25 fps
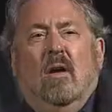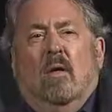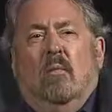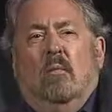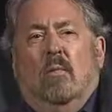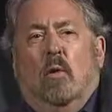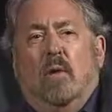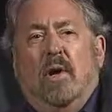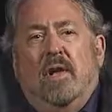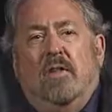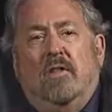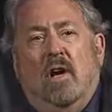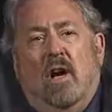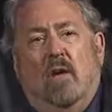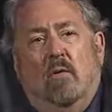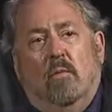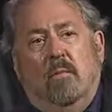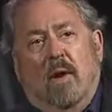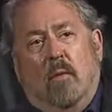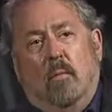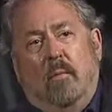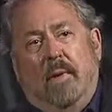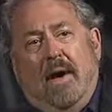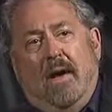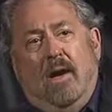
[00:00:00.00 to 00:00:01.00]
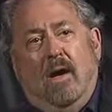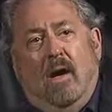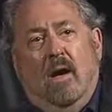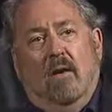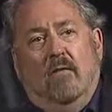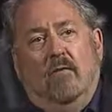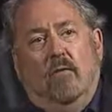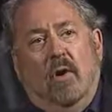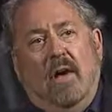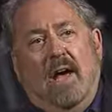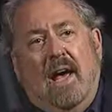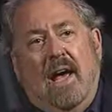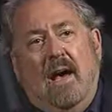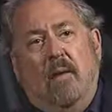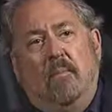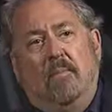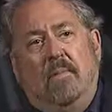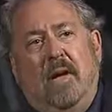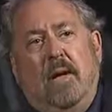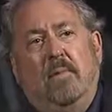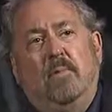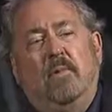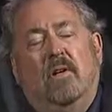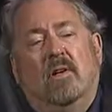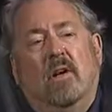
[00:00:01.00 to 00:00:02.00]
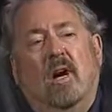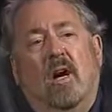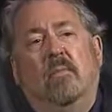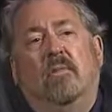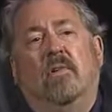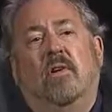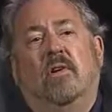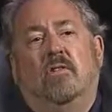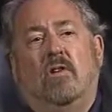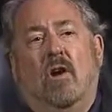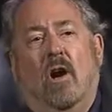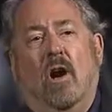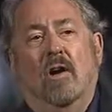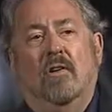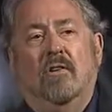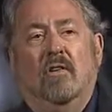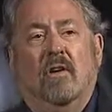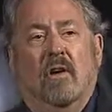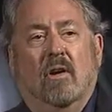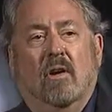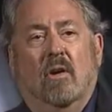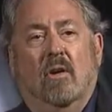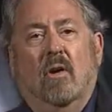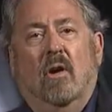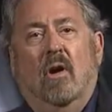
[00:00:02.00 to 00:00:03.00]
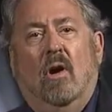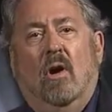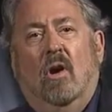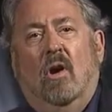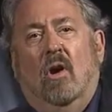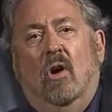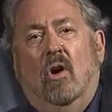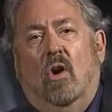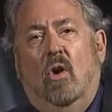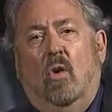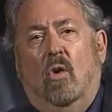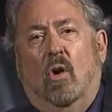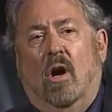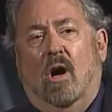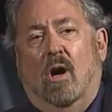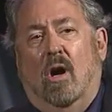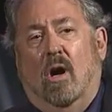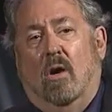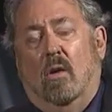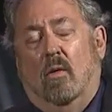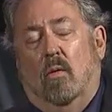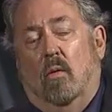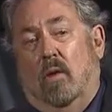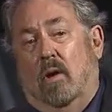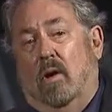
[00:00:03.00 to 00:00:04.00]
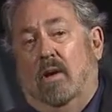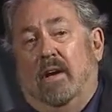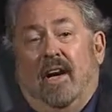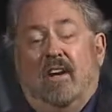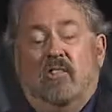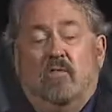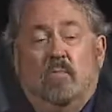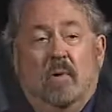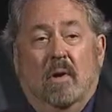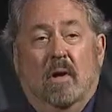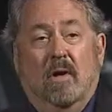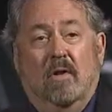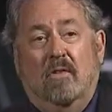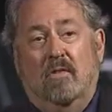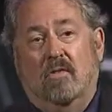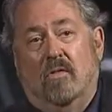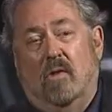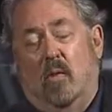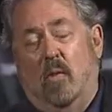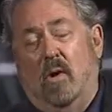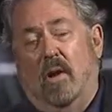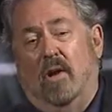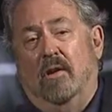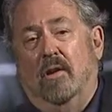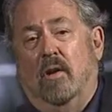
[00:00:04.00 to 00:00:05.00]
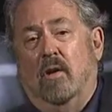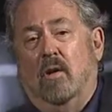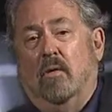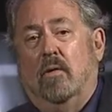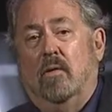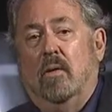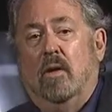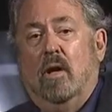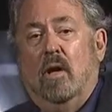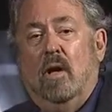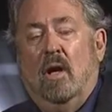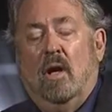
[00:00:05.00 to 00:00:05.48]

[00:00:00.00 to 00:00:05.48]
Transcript: but we thought it would be better if we had people come to talk to you who are world experts, they're well known,